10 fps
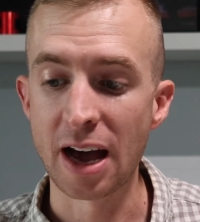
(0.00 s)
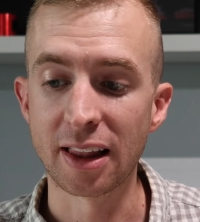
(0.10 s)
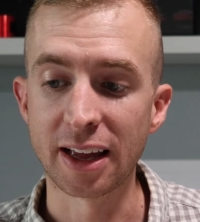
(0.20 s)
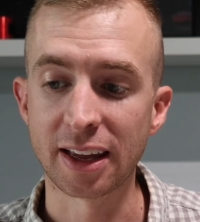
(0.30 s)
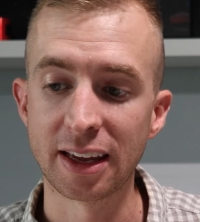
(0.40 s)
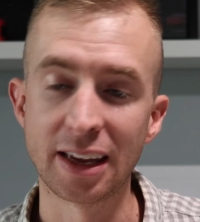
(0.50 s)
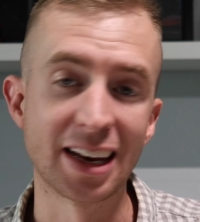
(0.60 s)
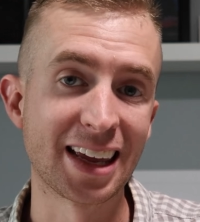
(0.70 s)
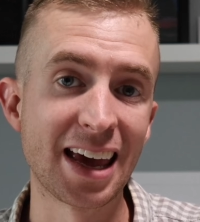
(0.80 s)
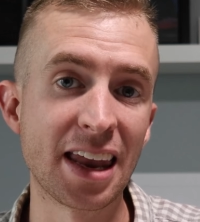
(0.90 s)
I like it and
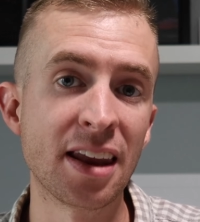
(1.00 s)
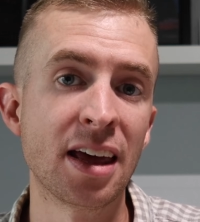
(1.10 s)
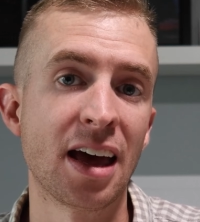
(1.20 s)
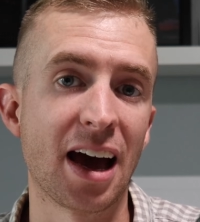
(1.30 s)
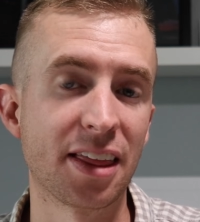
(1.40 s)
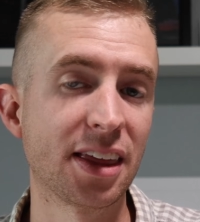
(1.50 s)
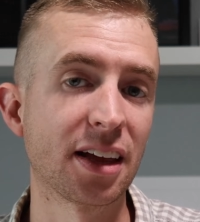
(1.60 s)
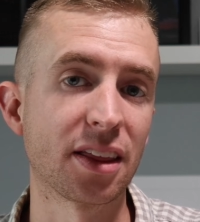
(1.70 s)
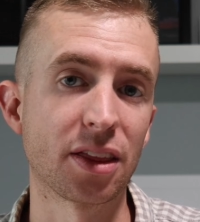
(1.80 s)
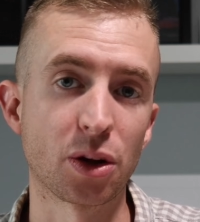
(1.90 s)
again, I
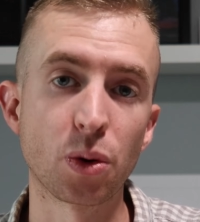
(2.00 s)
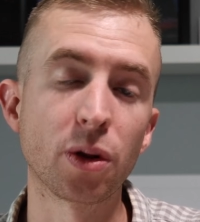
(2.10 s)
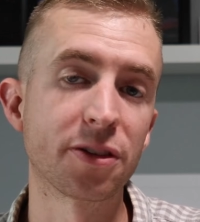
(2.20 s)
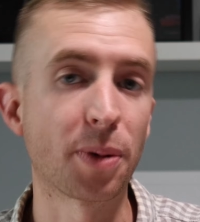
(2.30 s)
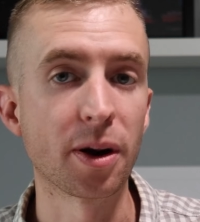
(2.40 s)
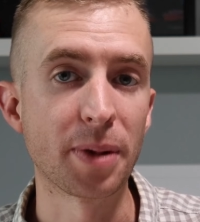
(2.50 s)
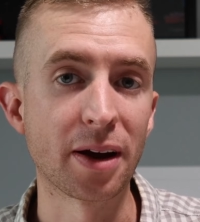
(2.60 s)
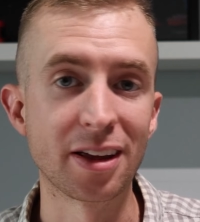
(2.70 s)
think the coolest part about